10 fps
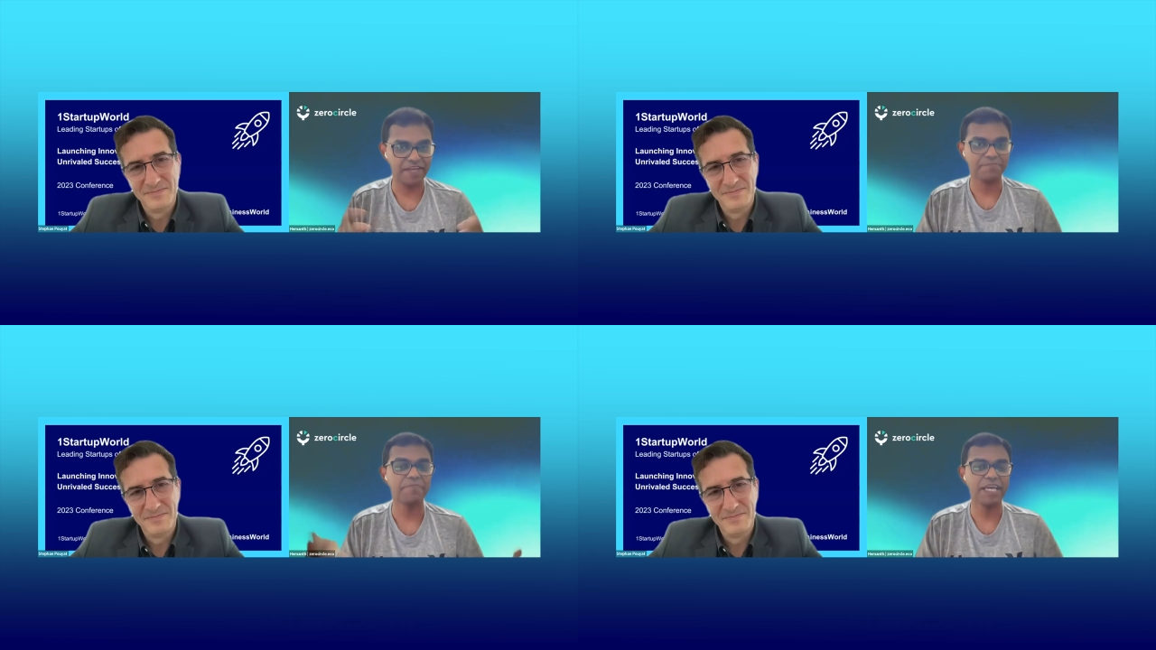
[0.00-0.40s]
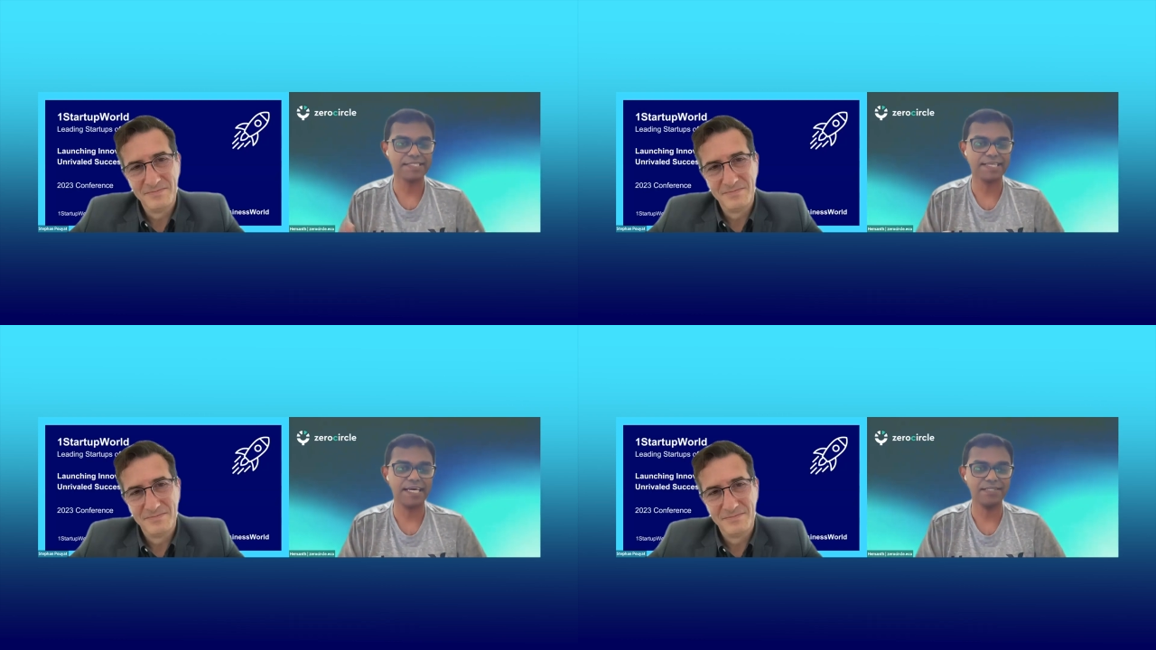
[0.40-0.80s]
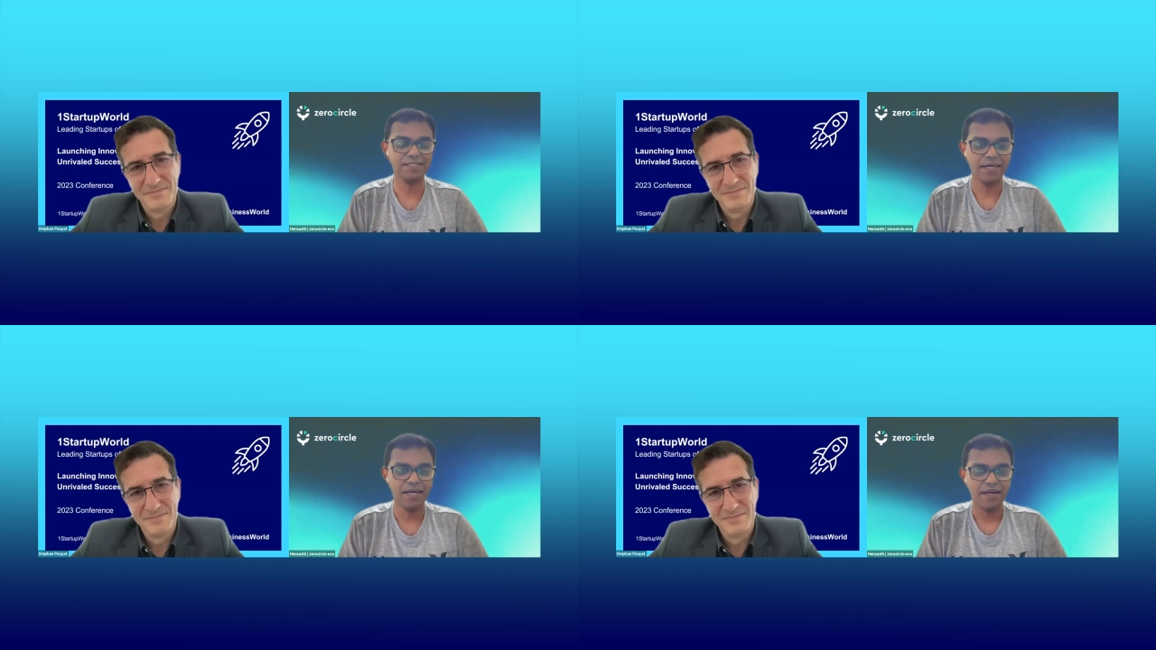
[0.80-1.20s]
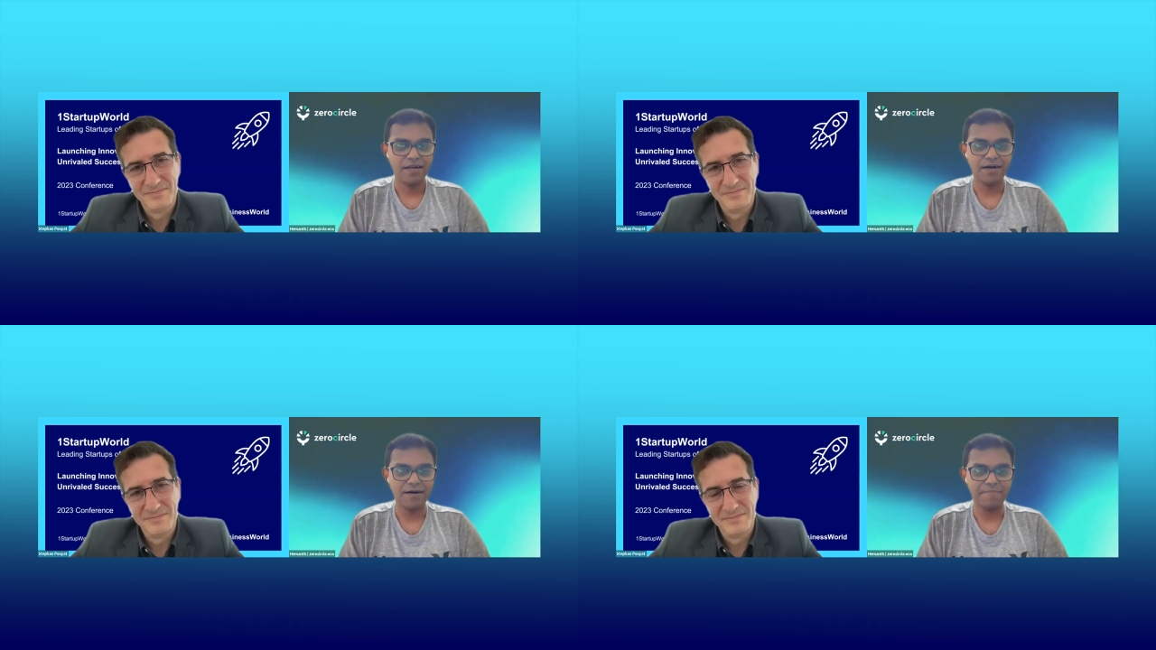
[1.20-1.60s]
Speaker 1: that makes sense.
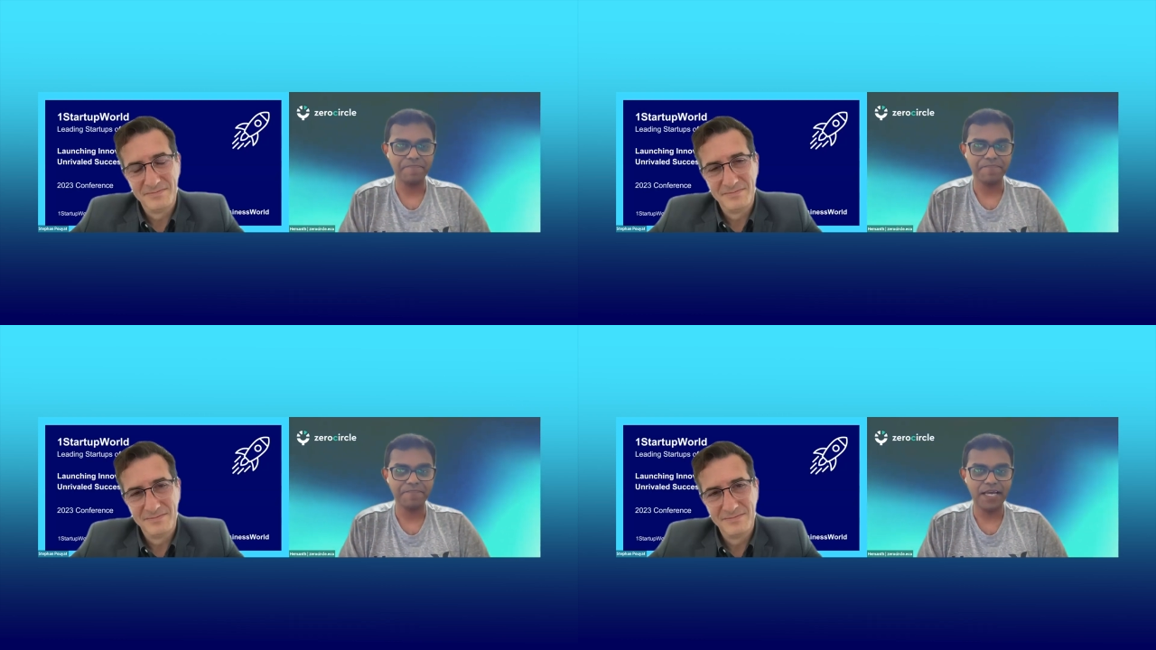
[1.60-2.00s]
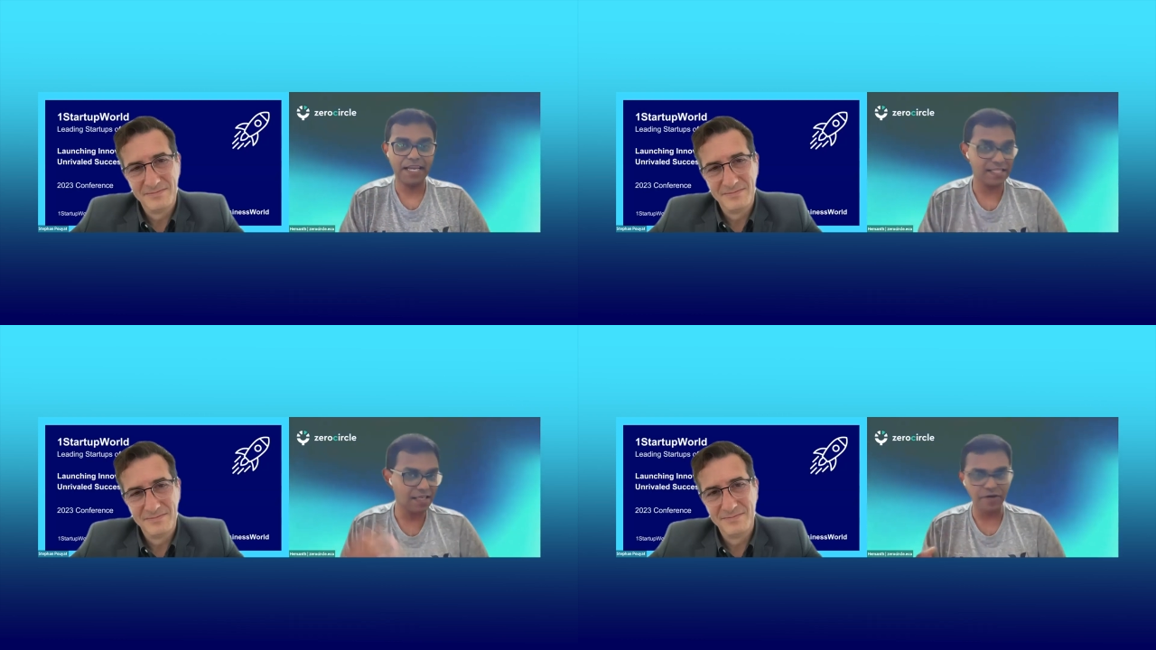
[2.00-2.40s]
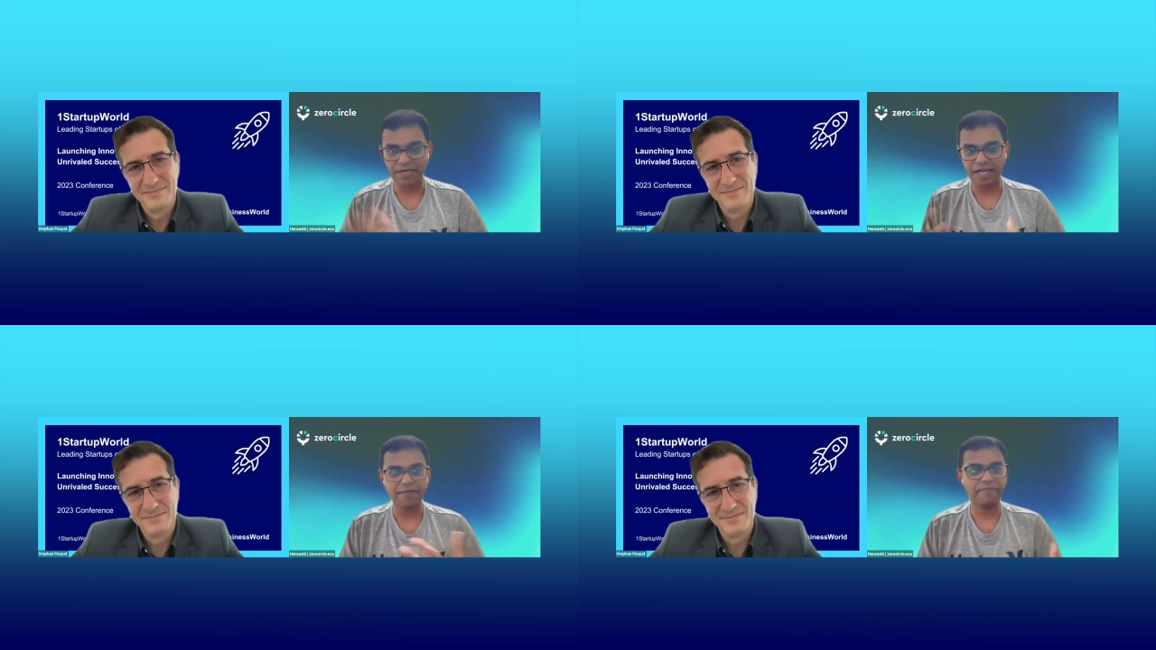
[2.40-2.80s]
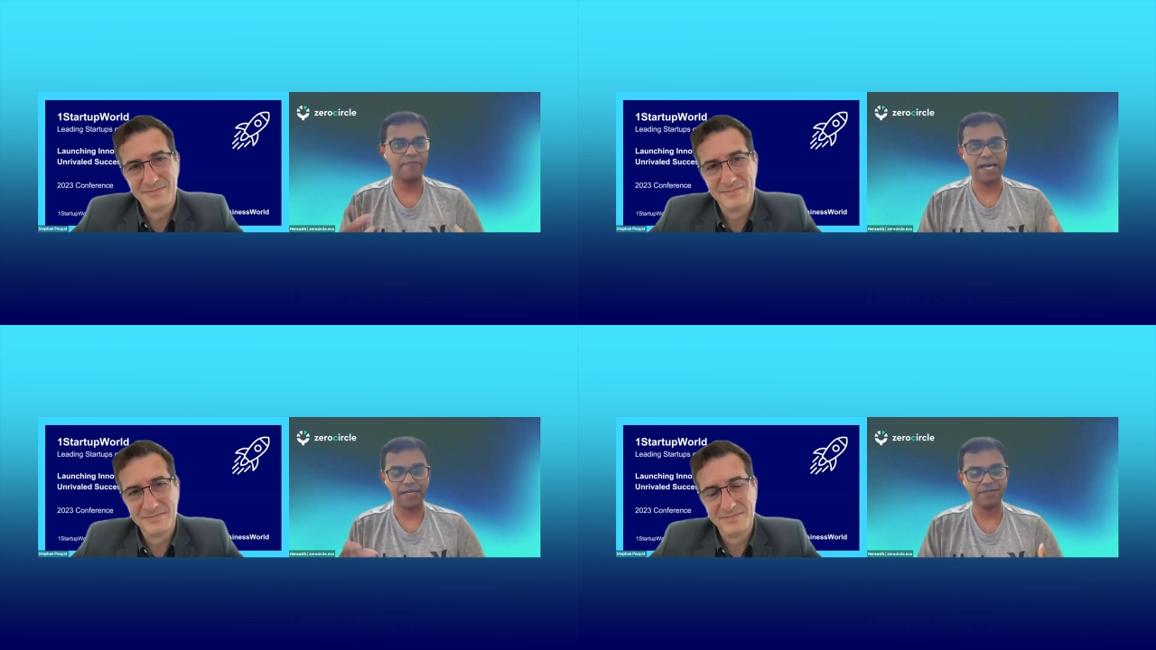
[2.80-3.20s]
Um, and I think we are
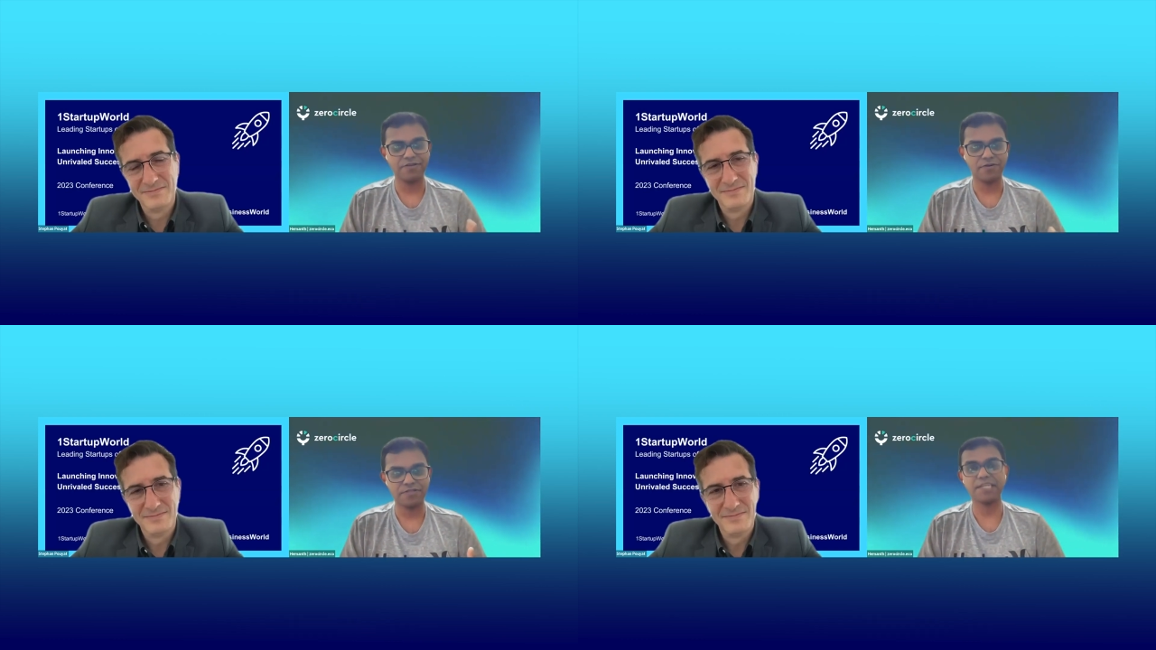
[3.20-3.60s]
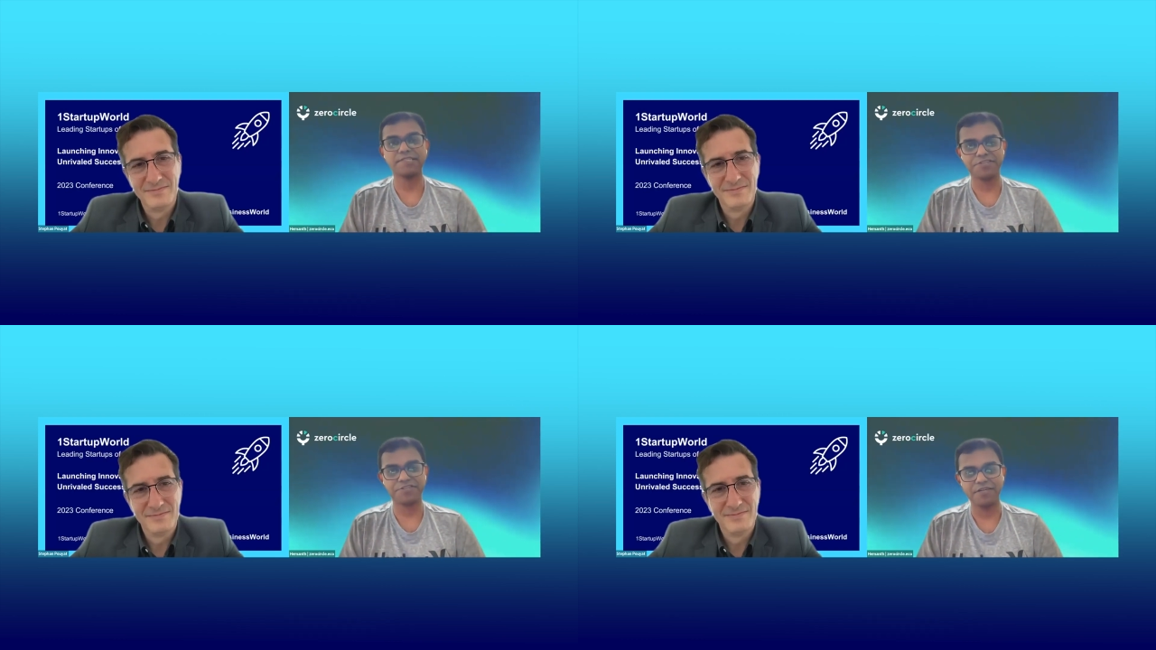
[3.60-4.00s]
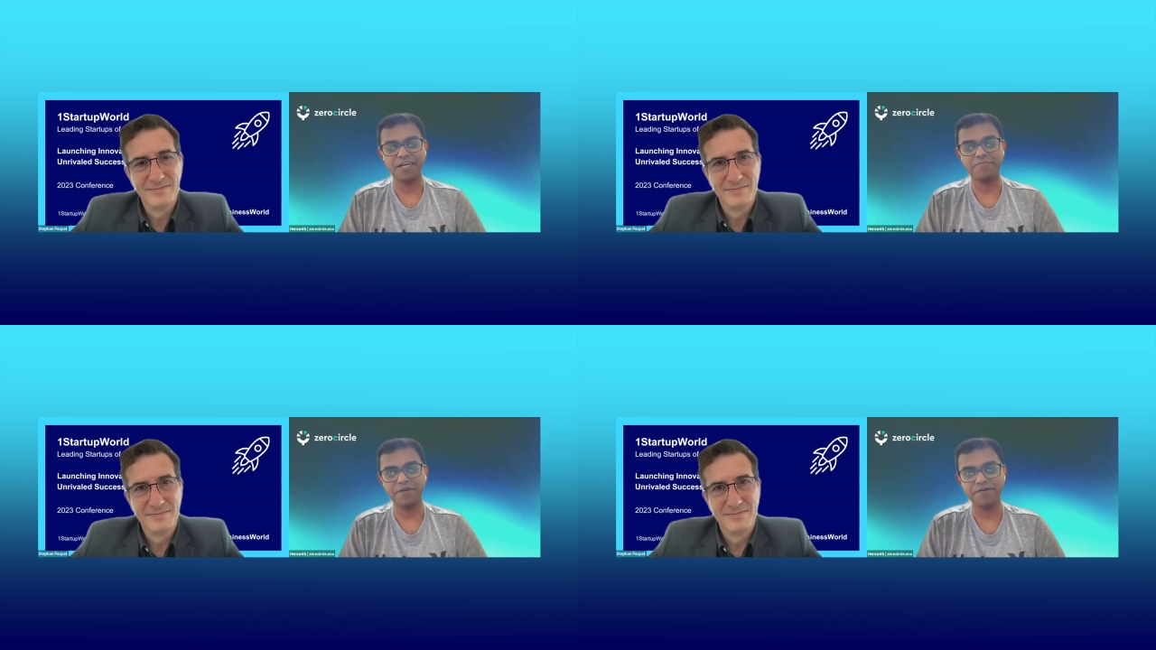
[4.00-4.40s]
ripe for that, you know, transition, right?